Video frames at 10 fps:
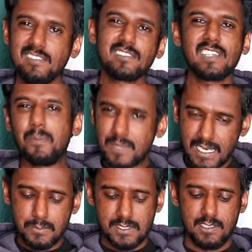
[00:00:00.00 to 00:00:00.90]

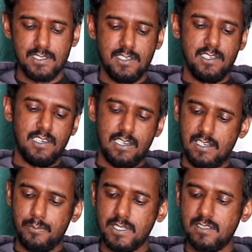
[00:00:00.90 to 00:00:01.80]
Sometimes.
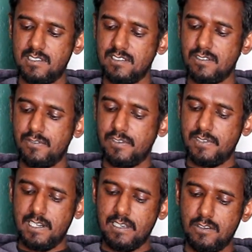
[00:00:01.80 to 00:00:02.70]
But this is a
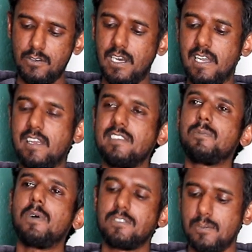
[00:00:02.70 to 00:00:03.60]
very good high
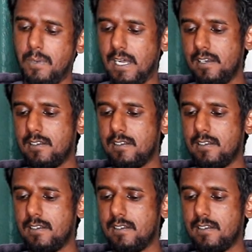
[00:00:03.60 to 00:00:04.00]
rated power supply.